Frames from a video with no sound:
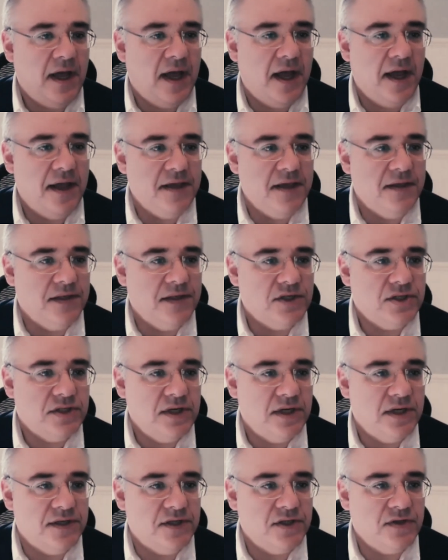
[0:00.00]
in this
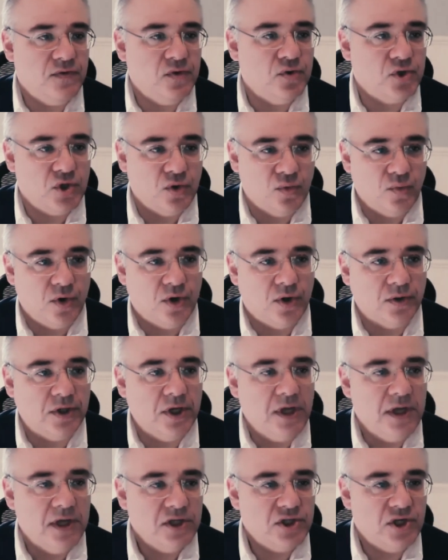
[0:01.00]
future world.
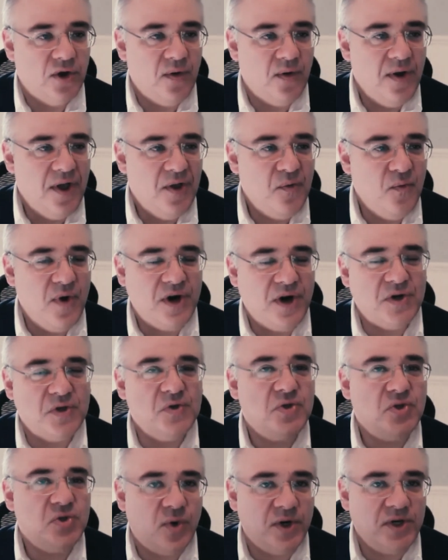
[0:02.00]
So where do you
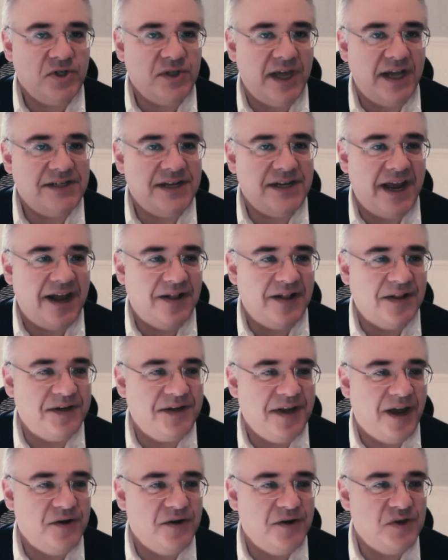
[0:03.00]
source that talent?
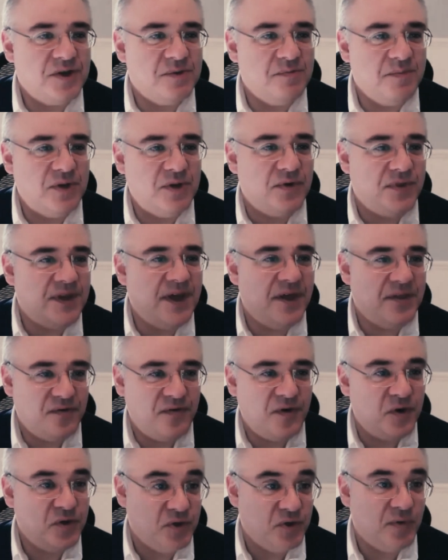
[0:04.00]
How do you compete with the other
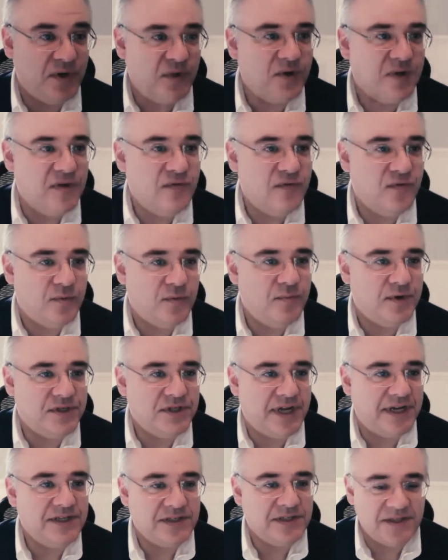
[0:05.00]
folks who are looking for
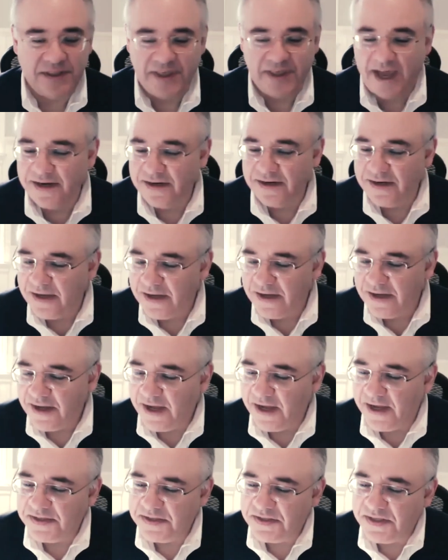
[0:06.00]
precisely that
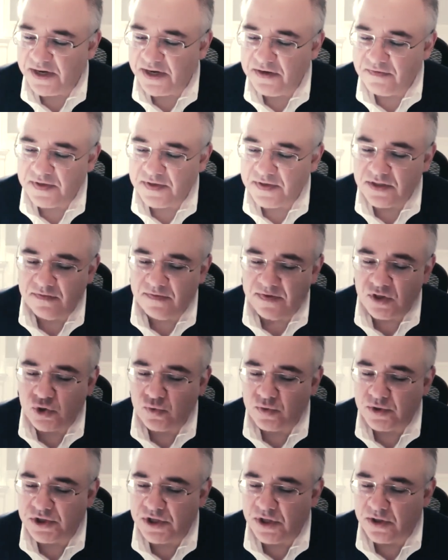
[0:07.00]
set of
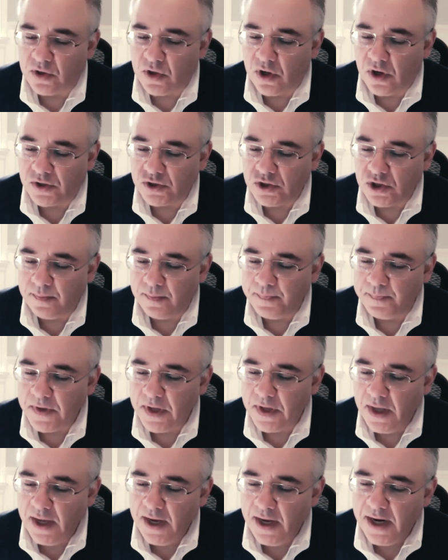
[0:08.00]
individuals in the long term?
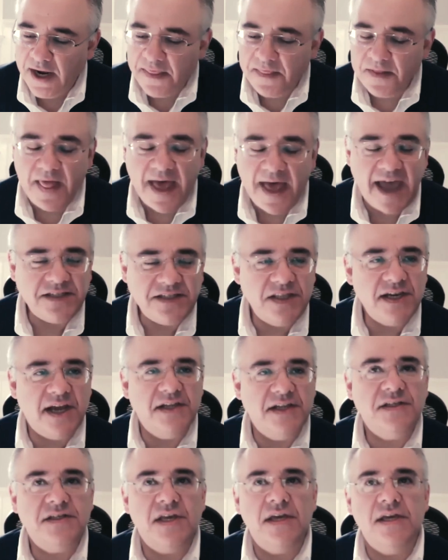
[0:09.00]
And the last thing
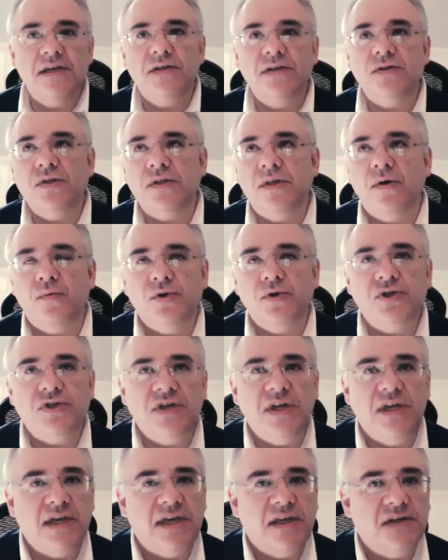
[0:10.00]
I'd say is that we're
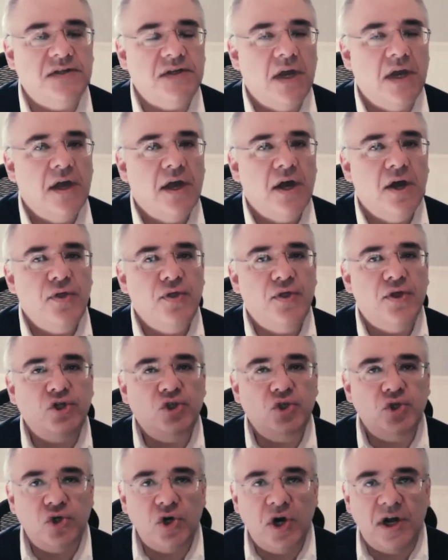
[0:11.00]
seeing is the
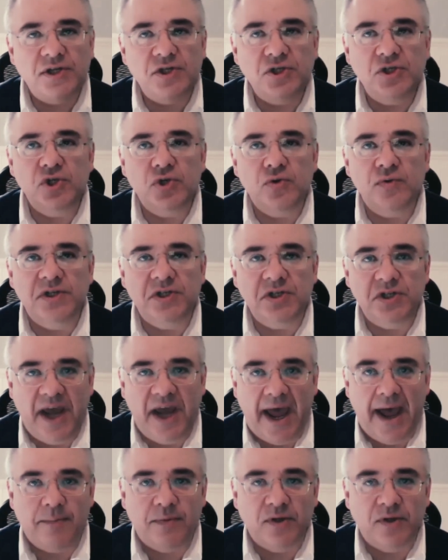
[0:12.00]
trust you
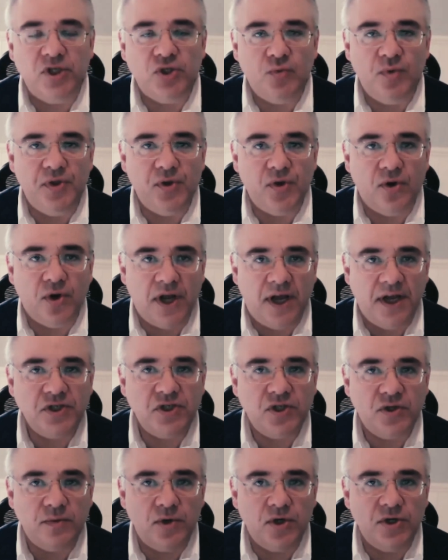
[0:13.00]
establish with your
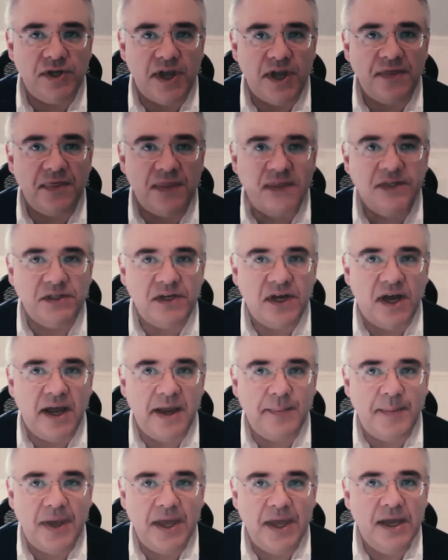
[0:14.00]
customers at this time